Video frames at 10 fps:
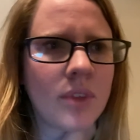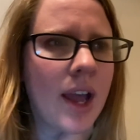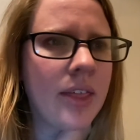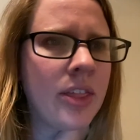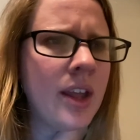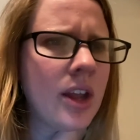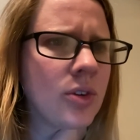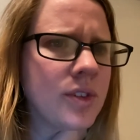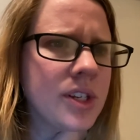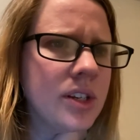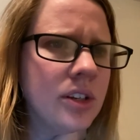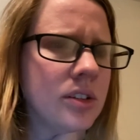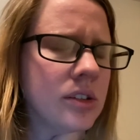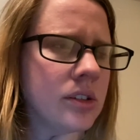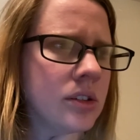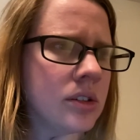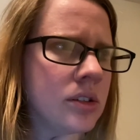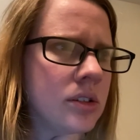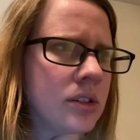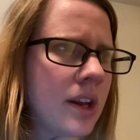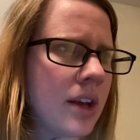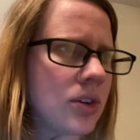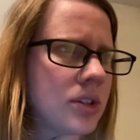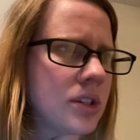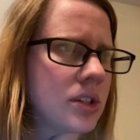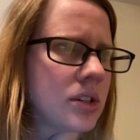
I think I critiqued. Did I critique?